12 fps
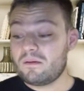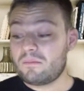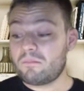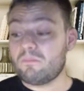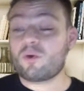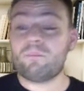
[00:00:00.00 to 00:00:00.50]

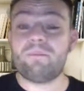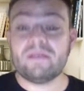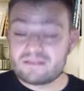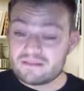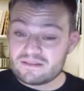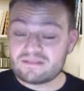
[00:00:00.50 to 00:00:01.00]
more
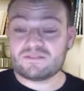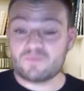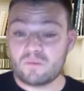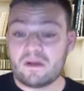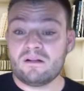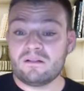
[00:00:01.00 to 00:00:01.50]
business as
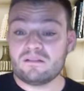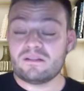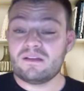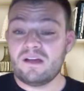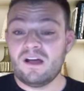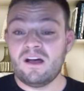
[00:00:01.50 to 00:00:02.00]
well.
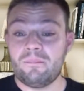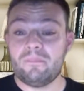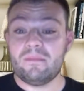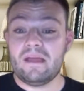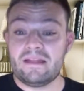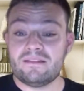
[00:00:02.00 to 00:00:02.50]

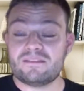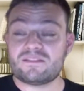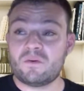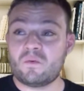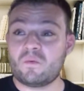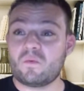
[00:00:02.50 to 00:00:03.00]
And
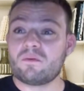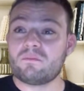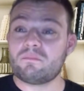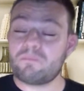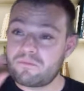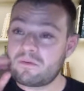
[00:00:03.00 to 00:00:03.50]
so
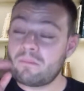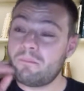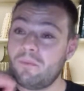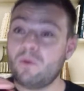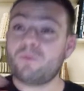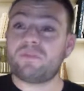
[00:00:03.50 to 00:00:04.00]
from
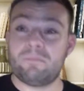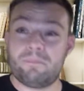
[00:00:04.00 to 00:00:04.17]
both a